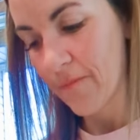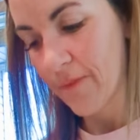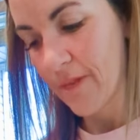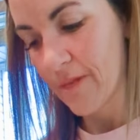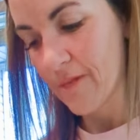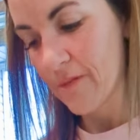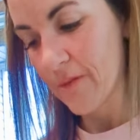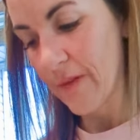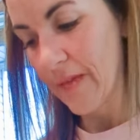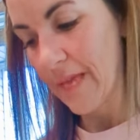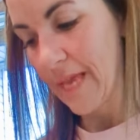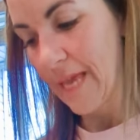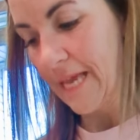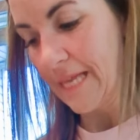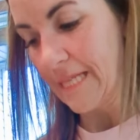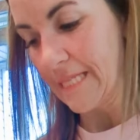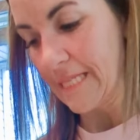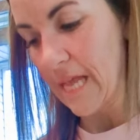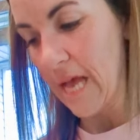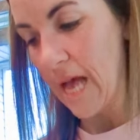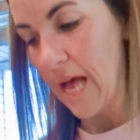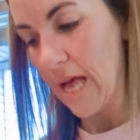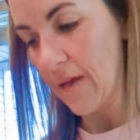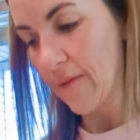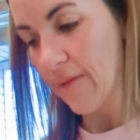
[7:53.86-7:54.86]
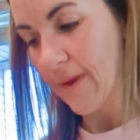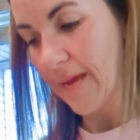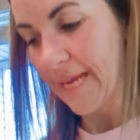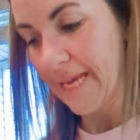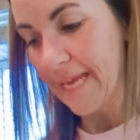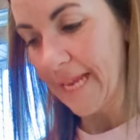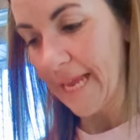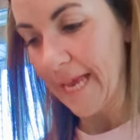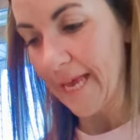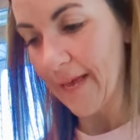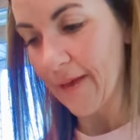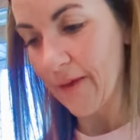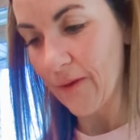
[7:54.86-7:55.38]
I can't talk right
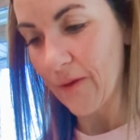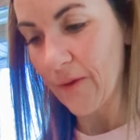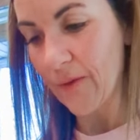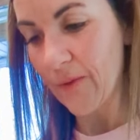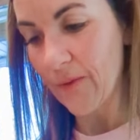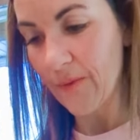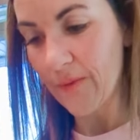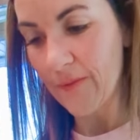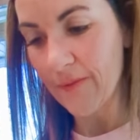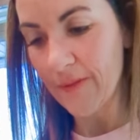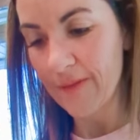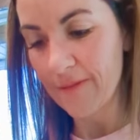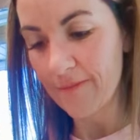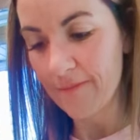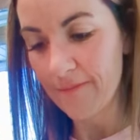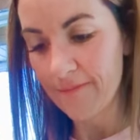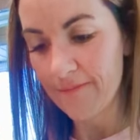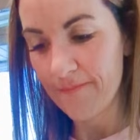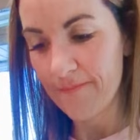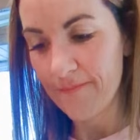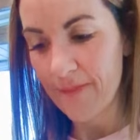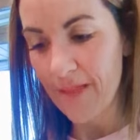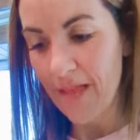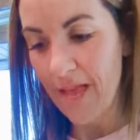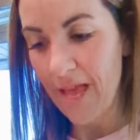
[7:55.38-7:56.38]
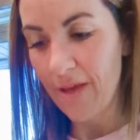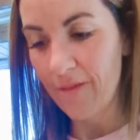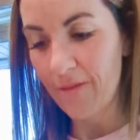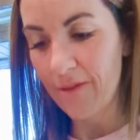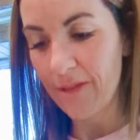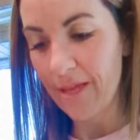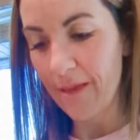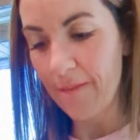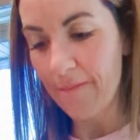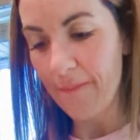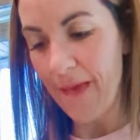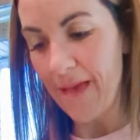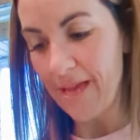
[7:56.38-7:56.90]
now. I will
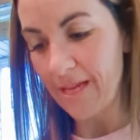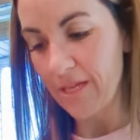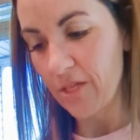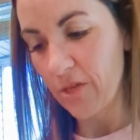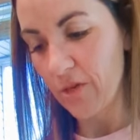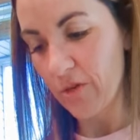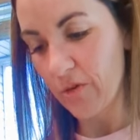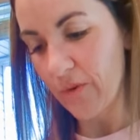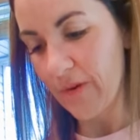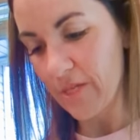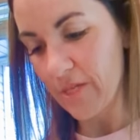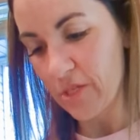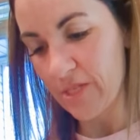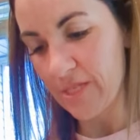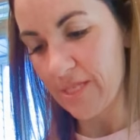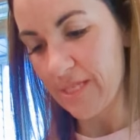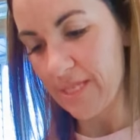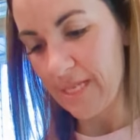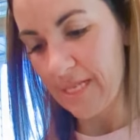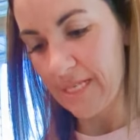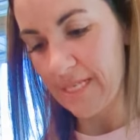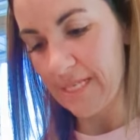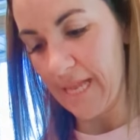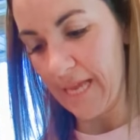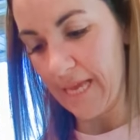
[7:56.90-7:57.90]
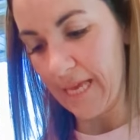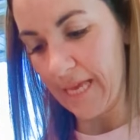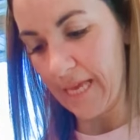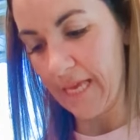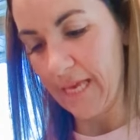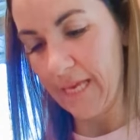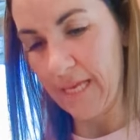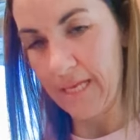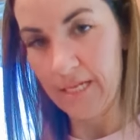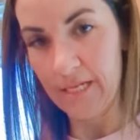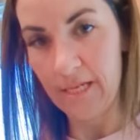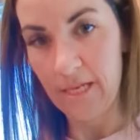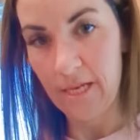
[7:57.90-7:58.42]
get back to your questions in a
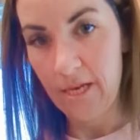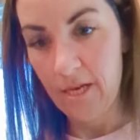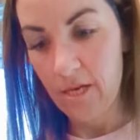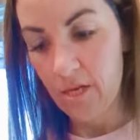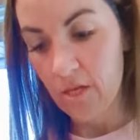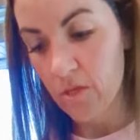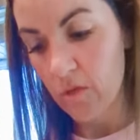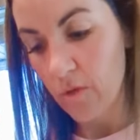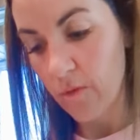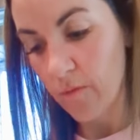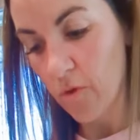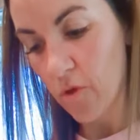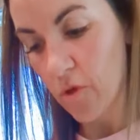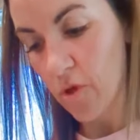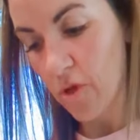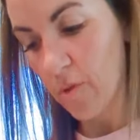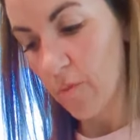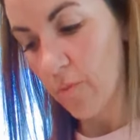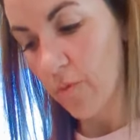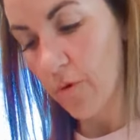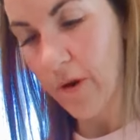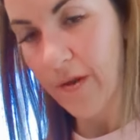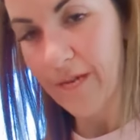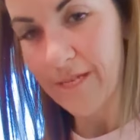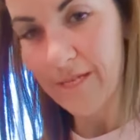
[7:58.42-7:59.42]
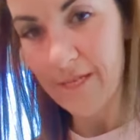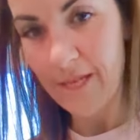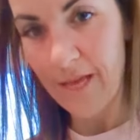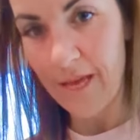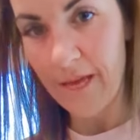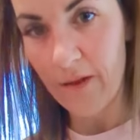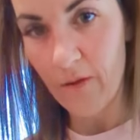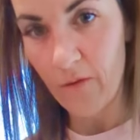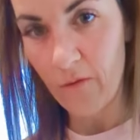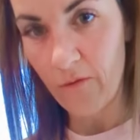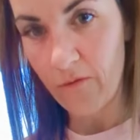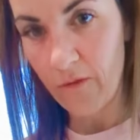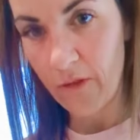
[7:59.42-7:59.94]
second. So I'm just gonna press
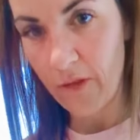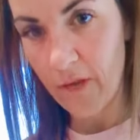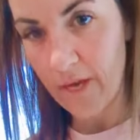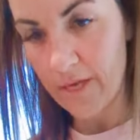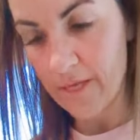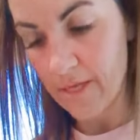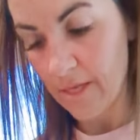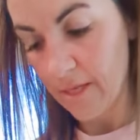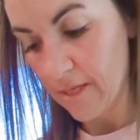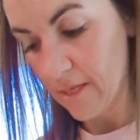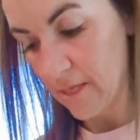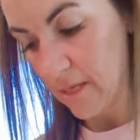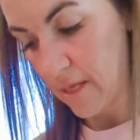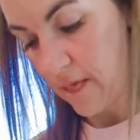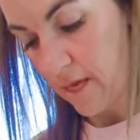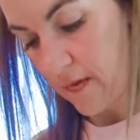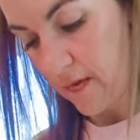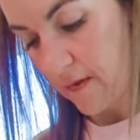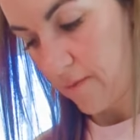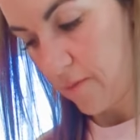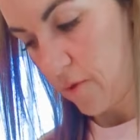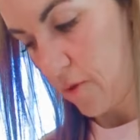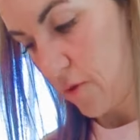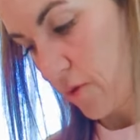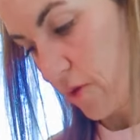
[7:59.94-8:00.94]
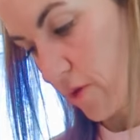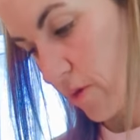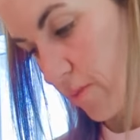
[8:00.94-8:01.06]
that. Hopefully you guys can see that. I'm just gonna